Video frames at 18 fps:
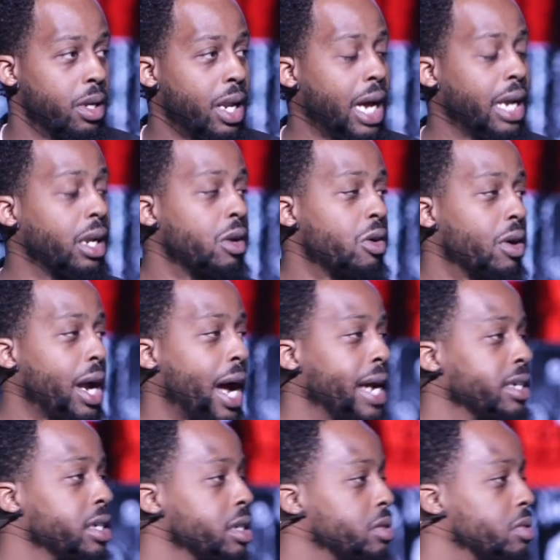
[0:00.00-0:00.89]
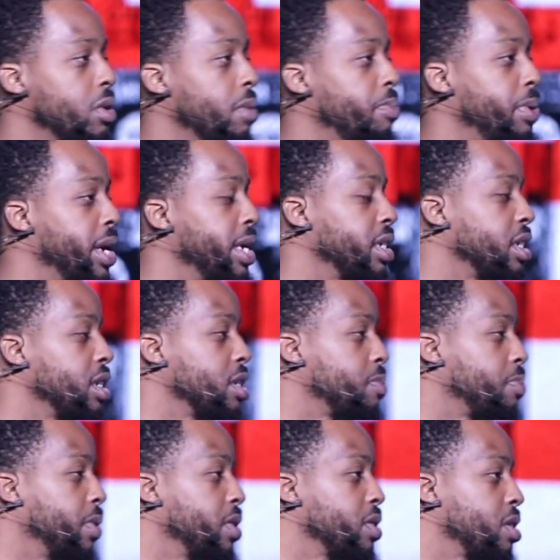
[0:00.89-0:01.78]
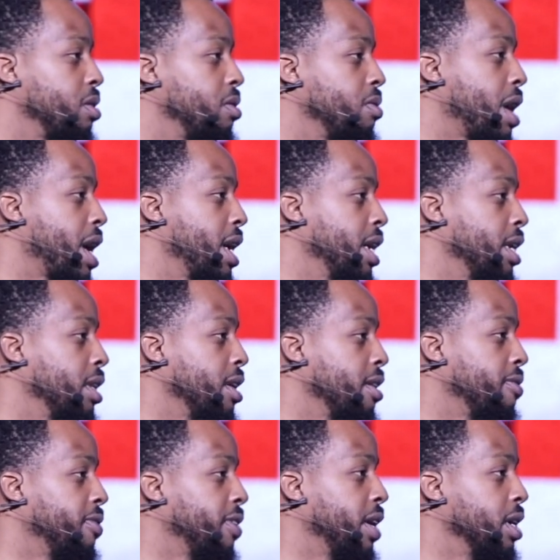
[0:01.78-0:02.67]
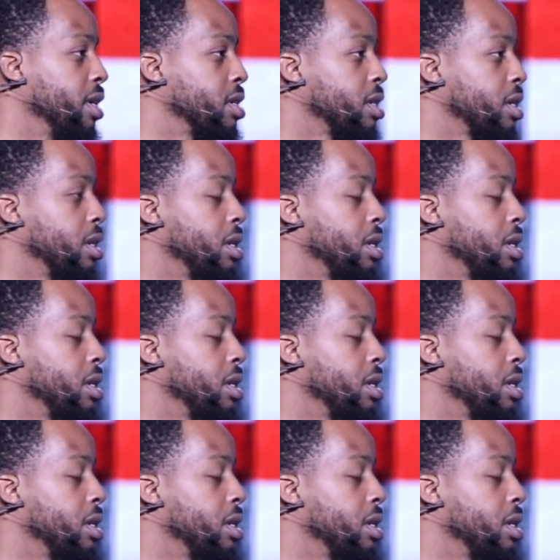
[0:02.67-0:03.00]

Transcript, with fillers: Like, Lord, I just want to punch this person right in their face.